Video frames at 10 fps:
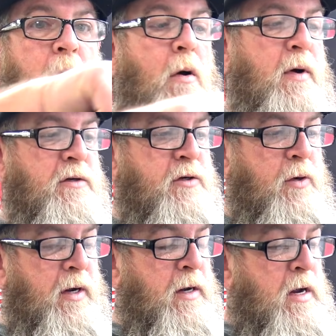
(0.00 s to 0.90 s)
going
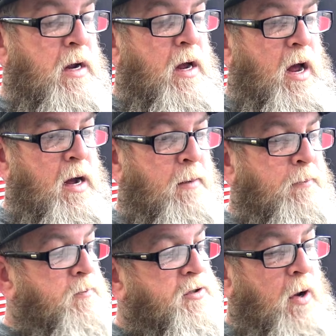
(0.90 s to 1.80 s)
to it.
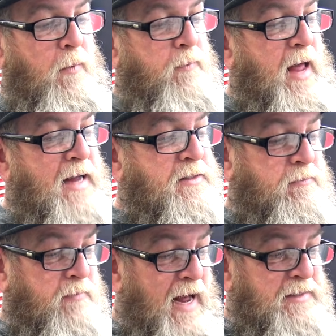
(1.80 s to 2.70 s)
So
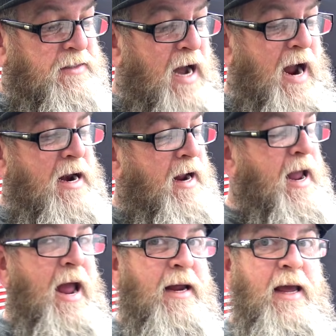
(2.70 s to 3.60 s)
that's tight. I
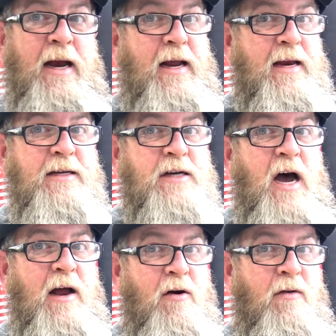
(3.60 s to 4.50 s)
can't get it any
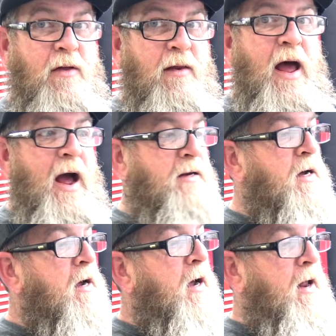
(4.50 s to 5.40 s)
tighter than that.
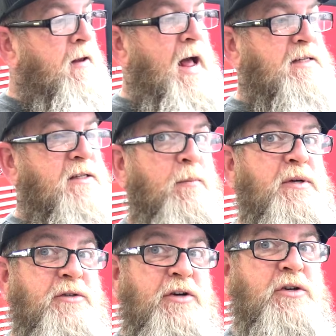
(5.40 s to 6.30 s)
And that's the
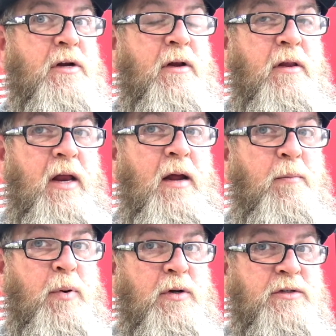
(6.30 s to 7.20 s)
position that it
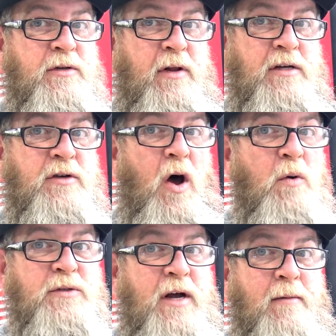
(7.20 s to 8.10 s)
puts this
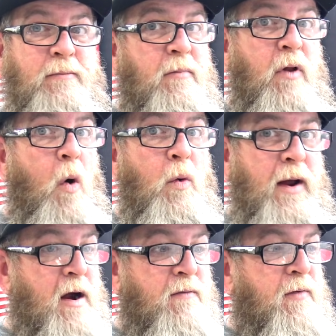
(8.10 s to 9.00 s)
hose in. Don't
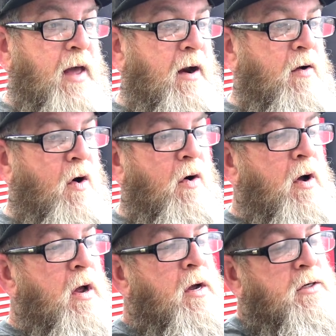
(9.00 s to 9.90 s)
care for that at all.
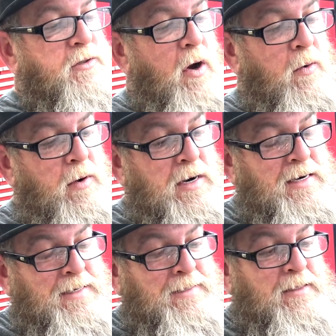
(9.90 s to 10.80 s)
So
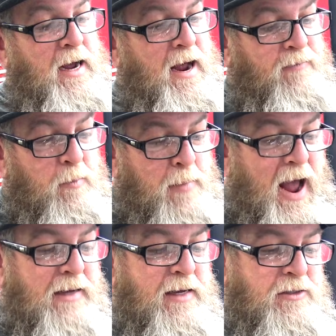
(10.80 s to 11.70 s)
I have to
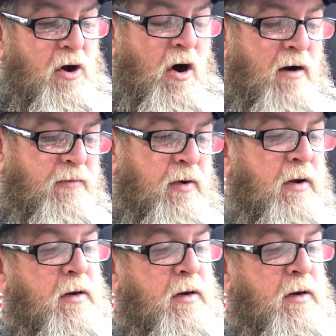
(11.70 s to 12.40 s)
back this off